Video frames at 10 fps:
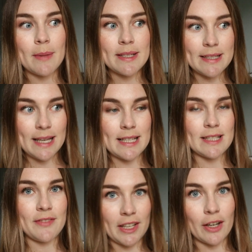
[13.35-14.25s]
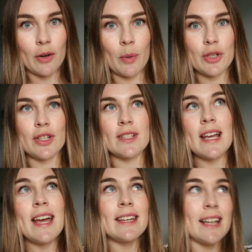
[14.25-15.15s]
today's video, which is
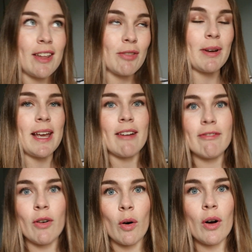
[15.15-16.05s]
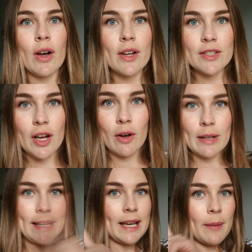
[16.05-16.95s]
day 3 and 4. So I'll
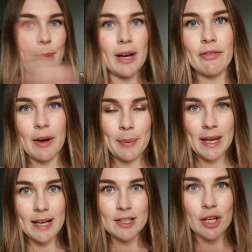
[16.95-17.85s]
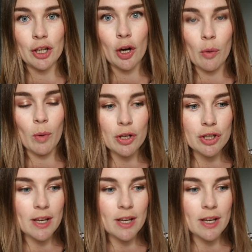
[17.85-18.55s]
link it above up here so you can go and watch